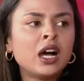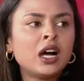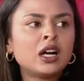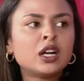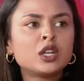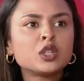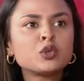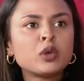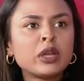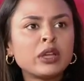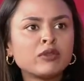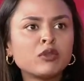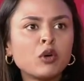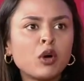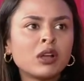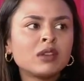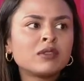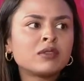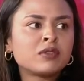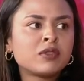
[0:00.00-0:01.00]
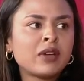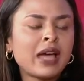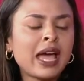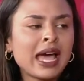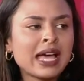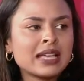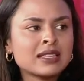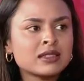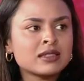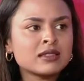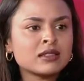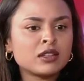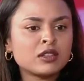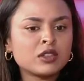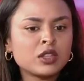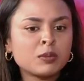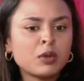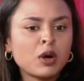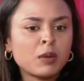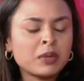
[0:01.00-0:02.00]
to evolve as
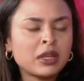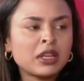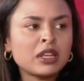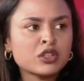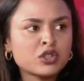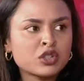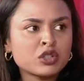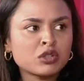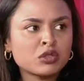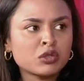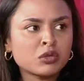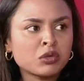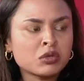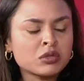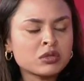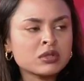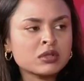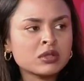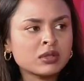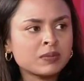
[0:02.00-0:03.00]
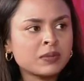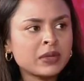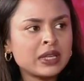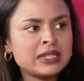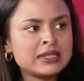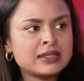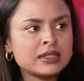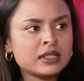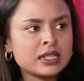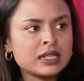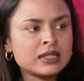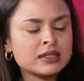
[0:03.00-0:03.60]
the population grows in cities?